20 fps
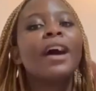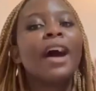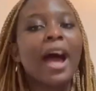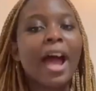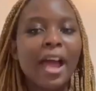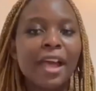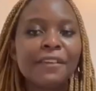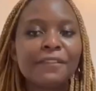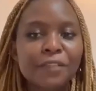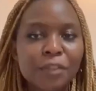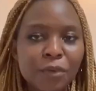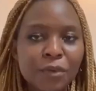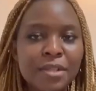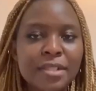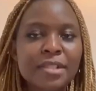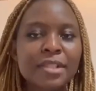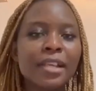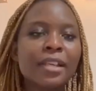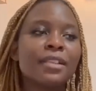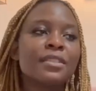I've
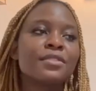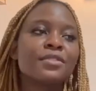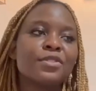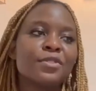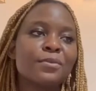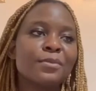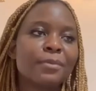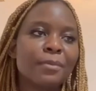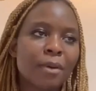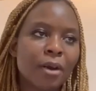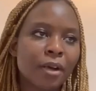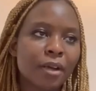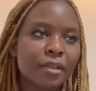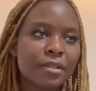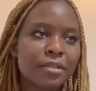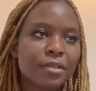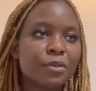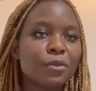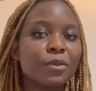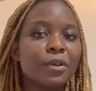noticed that in
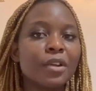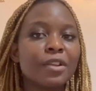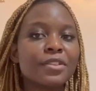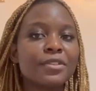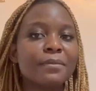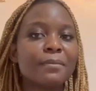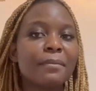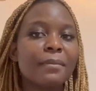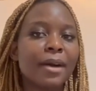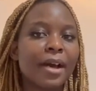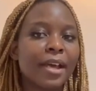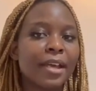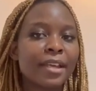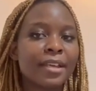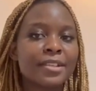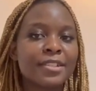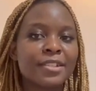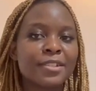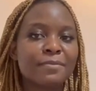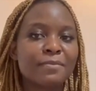supermarkets, according to my
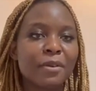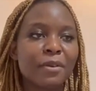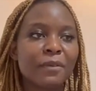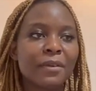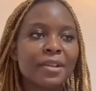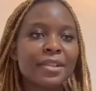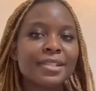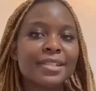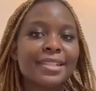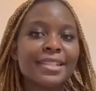experience,